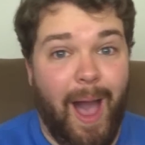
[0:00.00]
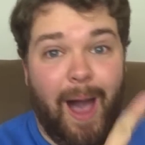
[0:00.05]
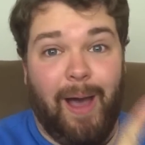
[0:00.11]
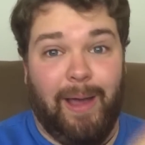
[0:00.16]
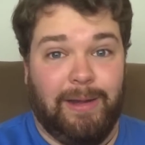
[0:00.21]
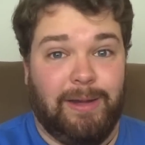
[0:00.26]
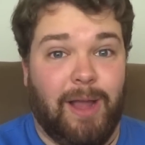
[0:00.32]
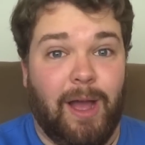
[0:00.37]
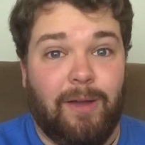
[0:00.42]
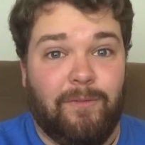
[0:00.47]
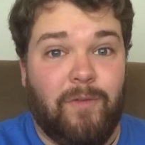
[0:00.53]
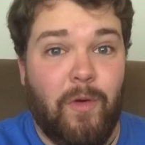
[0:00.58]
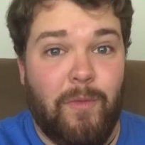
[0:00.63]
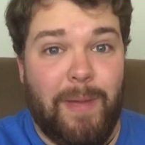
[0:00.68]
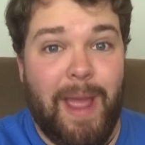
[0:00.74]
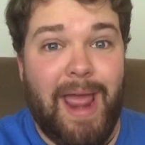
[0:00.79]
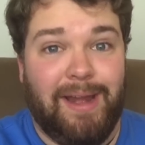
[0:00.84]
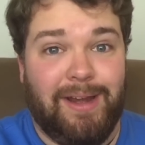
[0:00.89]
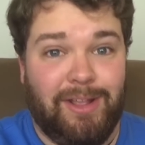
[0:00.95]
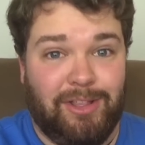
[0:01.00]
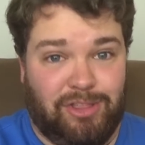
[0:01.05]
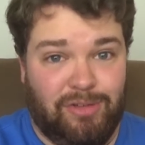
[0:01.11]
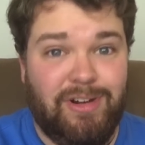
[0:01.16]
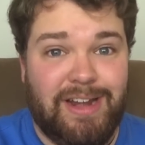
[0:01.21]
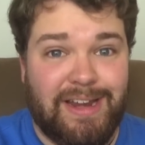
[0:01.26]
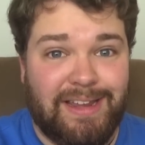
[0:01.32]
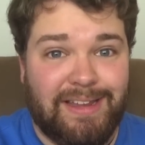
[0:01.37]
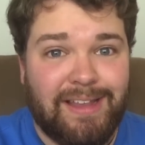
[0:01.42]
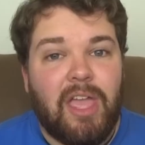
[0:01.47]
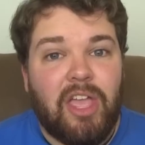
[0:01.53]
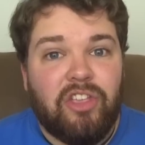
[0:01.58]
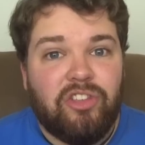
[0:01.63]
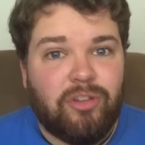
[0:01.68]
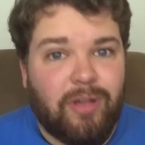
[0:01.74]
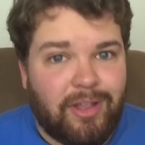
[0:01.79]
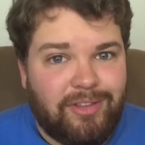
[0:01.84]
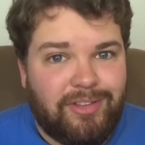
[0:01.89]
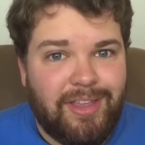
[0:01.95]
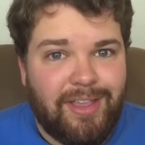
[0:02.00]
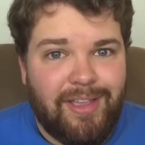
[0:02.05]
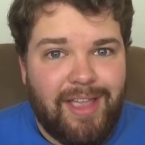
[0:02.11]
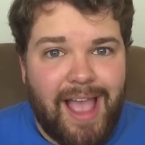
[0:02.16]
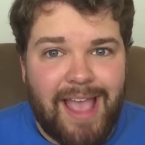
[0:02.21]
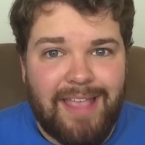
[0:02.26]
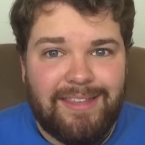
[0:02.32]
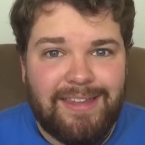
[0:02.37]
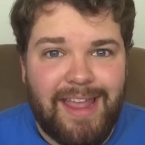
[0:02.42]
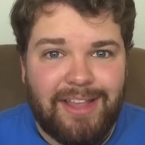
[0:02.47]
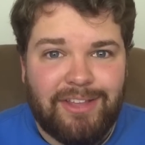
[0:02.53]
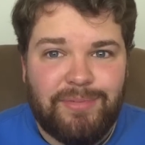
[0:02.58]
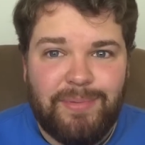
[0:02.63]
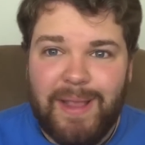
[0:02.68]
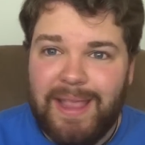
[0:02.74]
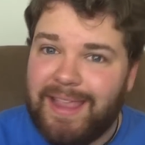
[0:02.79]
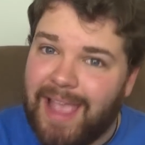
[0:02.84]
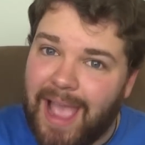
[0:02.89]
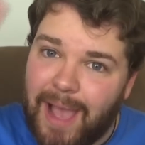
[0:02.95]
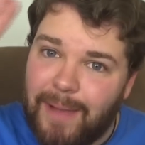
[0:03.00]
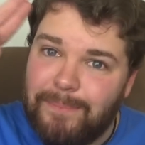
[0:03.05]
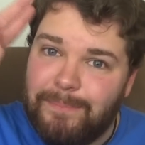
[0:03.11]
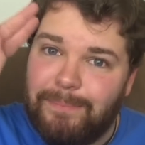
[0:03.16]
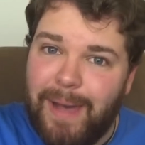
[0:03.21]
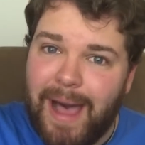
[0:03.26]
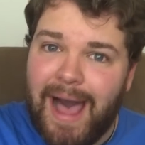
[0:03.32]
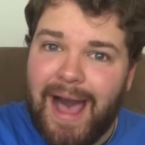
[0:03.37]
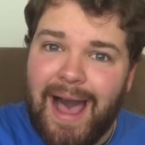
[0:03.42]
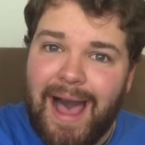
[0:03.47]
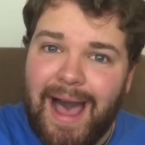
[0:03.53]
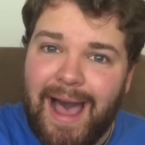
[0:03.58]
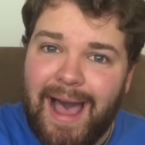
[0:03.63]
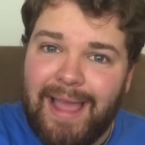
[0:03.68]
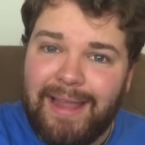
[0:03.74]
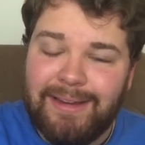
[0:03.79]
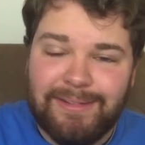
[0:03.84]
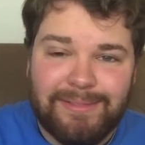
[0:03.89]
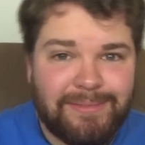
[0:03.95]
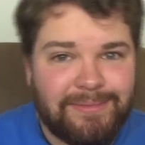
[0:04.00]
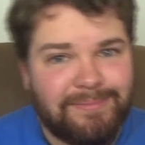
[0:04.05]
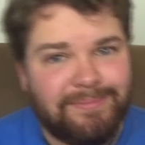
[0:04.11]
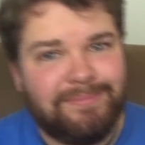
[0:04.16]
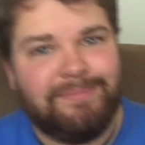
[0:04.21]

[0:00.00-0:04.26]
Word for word: on Kung Fu Panda 3. So I'll see you guys next week. Bye.